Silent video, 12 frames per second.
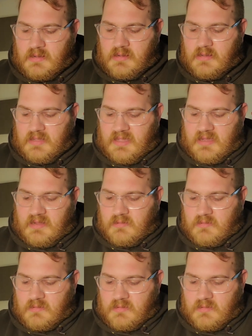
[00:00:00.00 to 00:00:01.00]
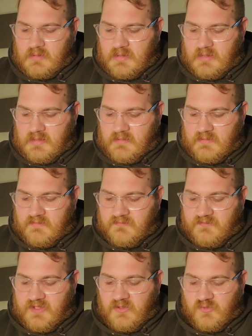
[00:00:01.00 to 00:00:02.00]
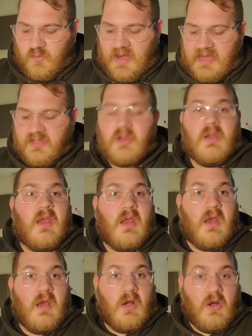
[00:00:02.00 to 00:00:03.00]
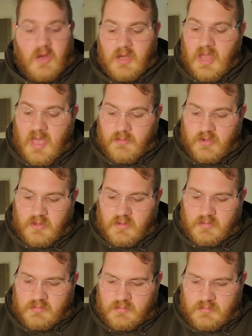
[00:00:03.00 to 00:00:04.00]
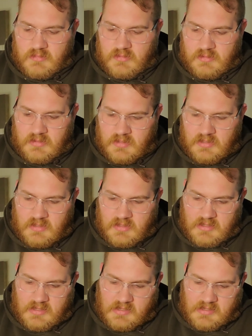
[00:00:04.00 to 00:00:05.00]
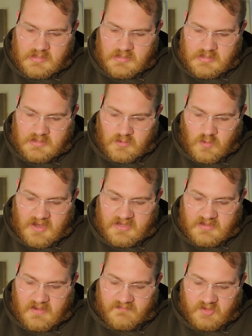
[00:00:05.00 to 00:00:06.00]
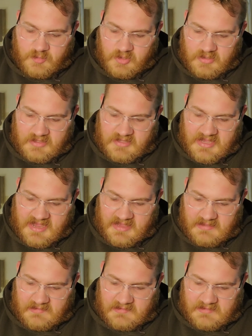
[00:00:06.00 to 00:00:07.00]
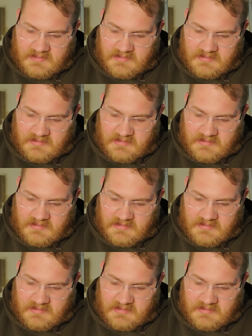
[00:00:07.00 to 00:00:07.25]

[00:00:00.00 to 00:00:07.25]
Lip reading: yet feels rather ergonomical and quite comfortable in the hands.